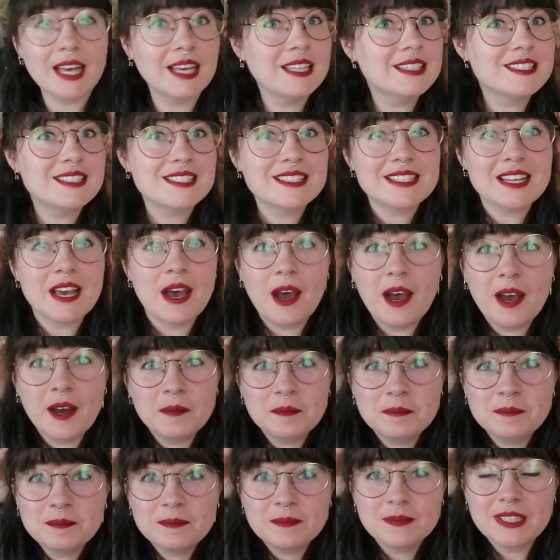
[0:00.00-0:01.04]
let's
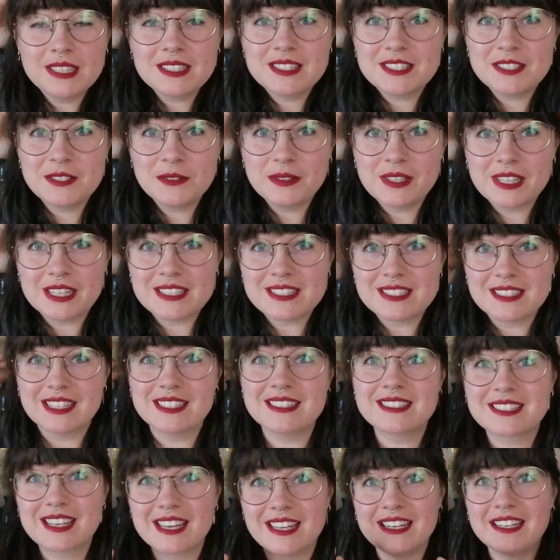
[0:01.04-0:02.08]
um let's do this.
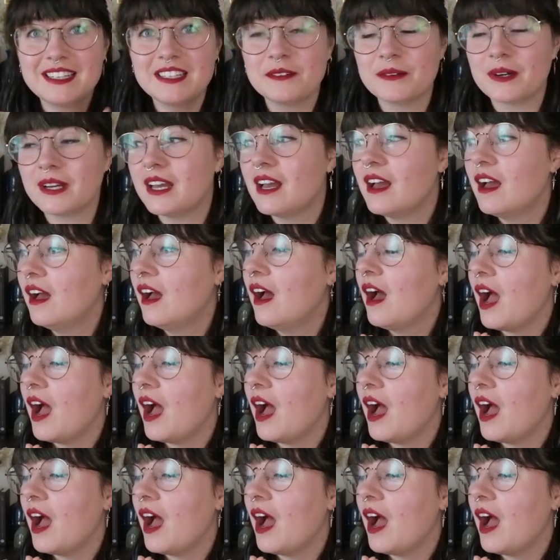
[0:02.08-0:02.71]
Let's get into it.